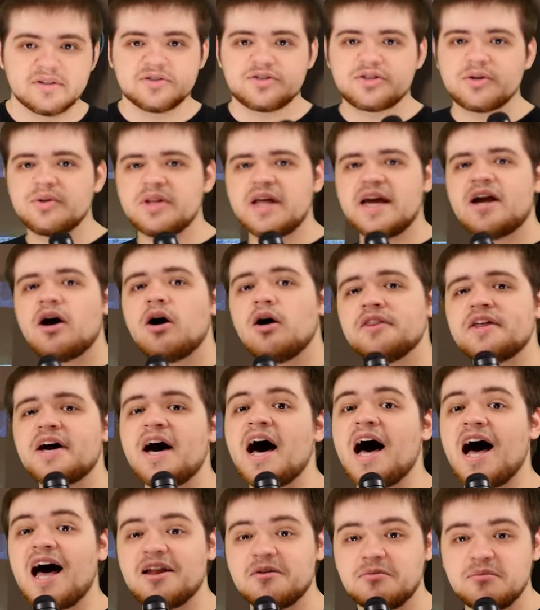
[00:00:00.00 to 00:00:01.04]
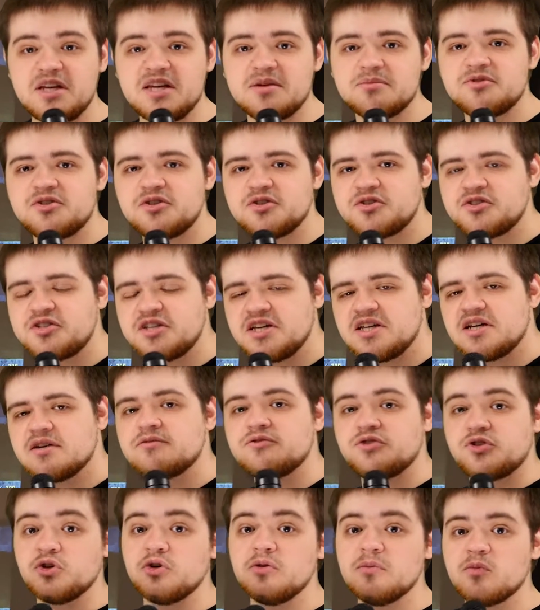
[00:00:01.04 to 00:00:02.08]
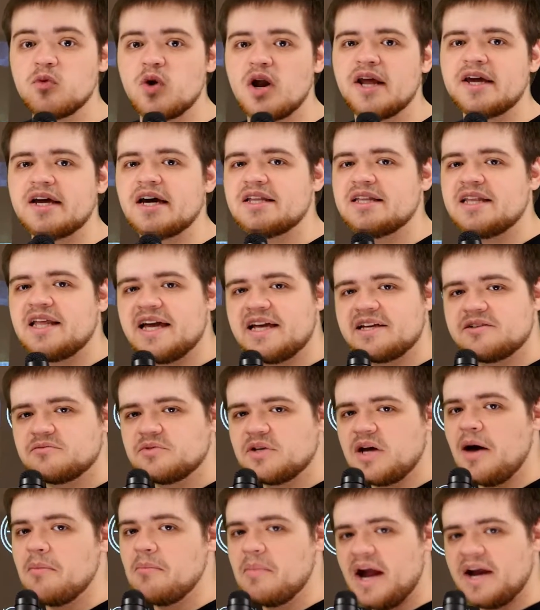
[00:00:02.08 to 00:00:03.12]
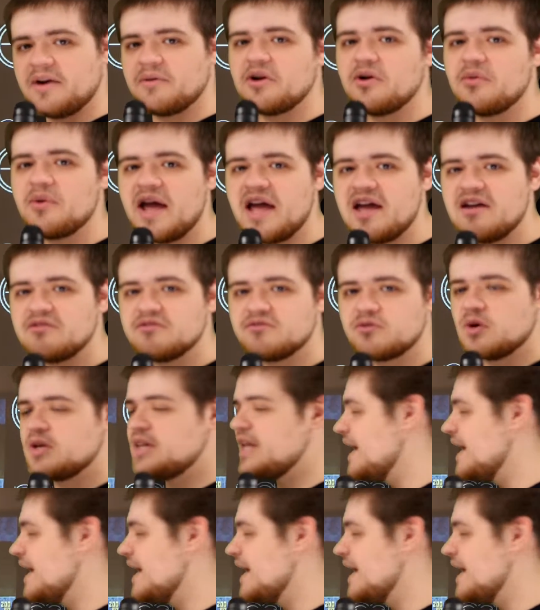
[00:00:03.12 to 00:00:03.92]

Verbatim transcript: So like all the hot memes you see of Doom running on like a microwave or